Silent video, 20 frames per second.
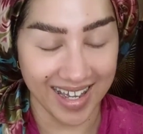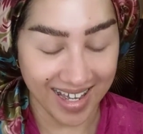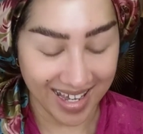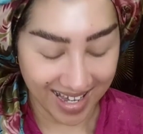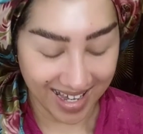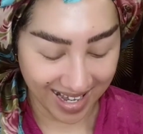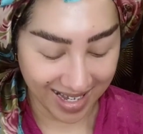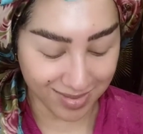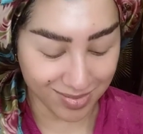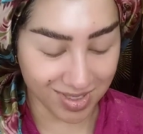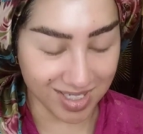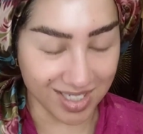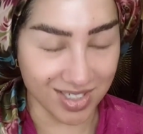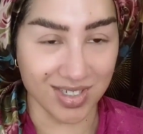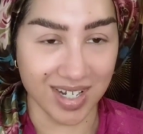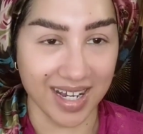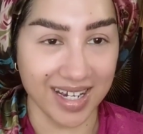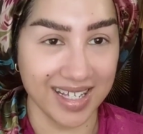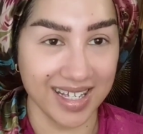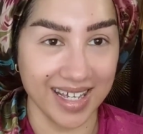I'm just trying
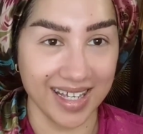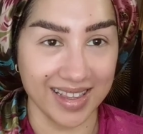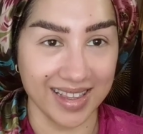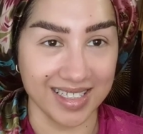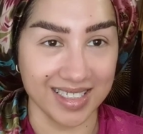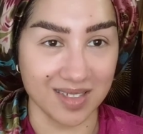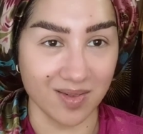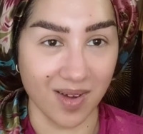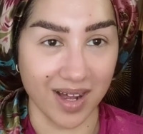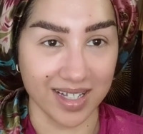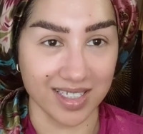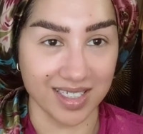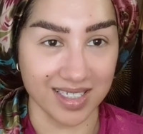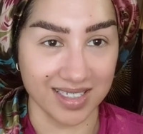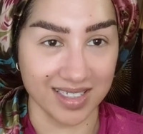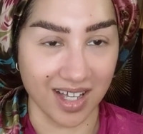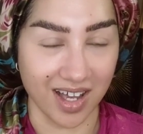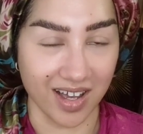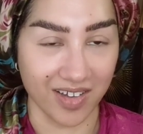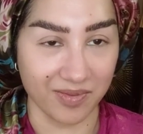to get the swatches
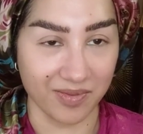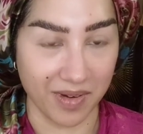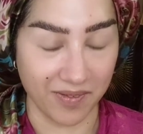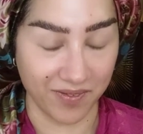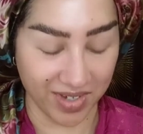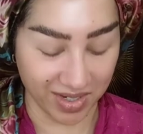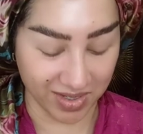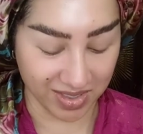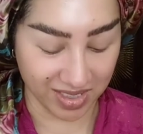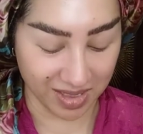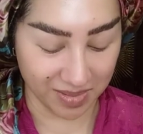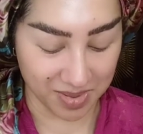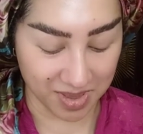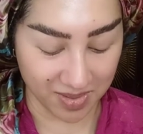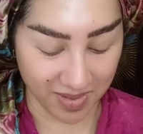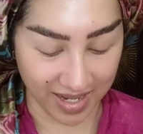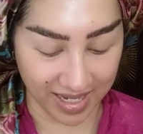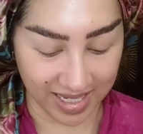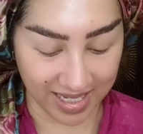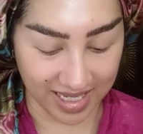off my fingertips so I
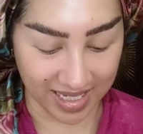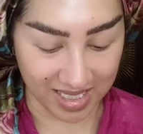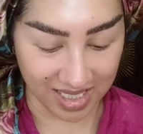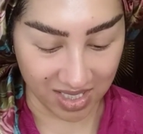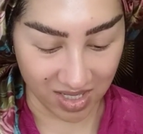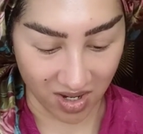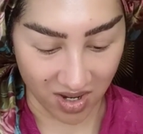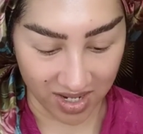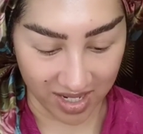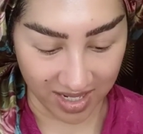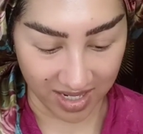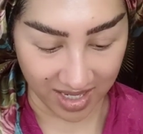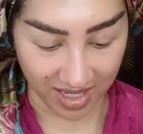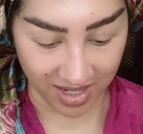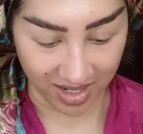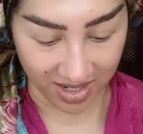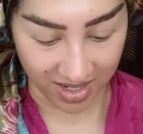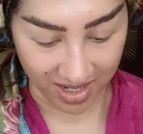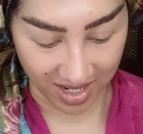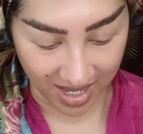can get started
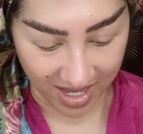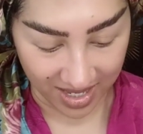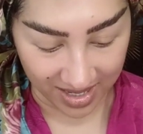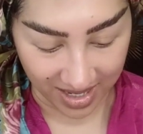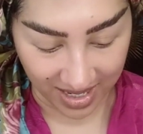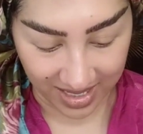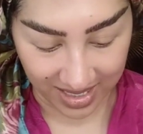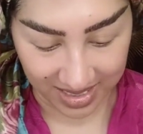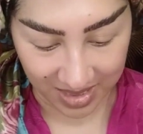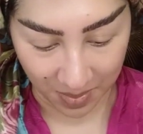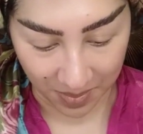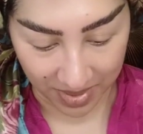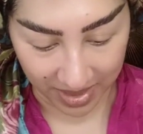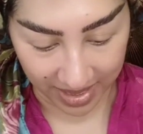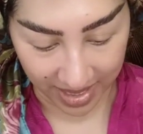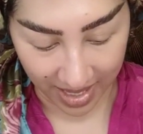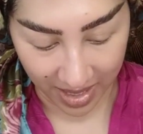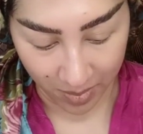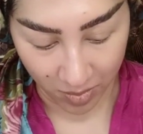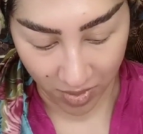here, and I need to pick
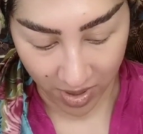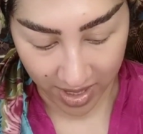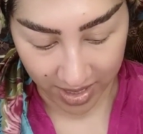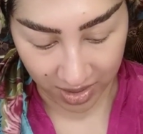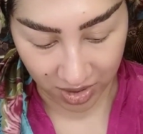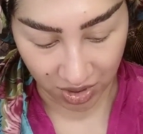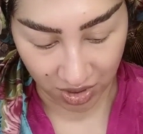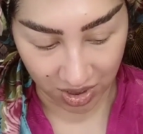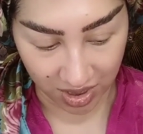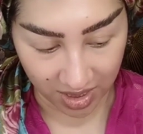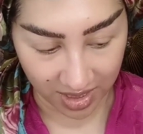a brush.